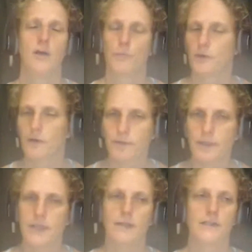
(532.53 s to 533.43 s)

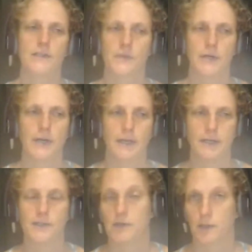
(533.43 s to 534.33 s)
beautifully illustrated.
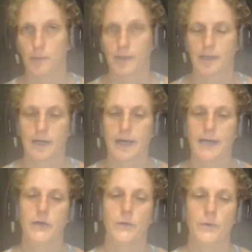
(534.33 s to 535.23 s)
It's all written in
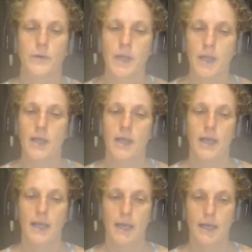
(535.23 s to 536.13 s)
haiku.
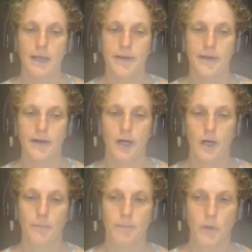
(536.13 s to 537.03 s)
And
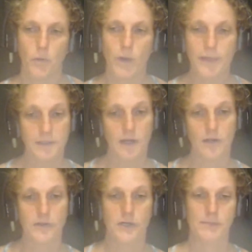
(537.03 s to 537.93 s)
when the tall
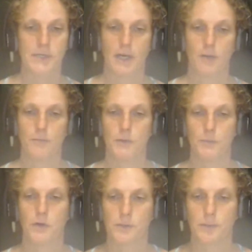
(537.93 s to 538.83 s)
ships came to
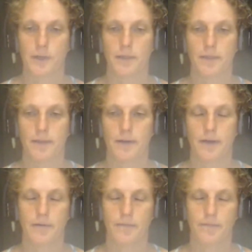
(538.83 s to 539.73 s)
Portsmouth
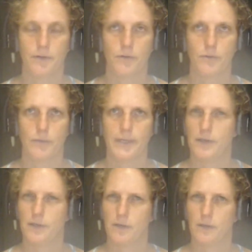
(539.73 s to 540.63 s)
a few weeks
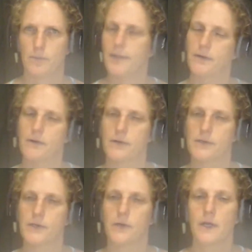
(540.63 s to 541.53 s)
ago, or a month ago or
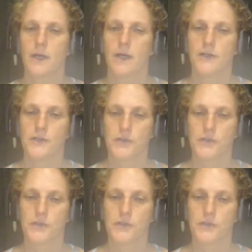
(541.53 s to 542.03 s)
so, she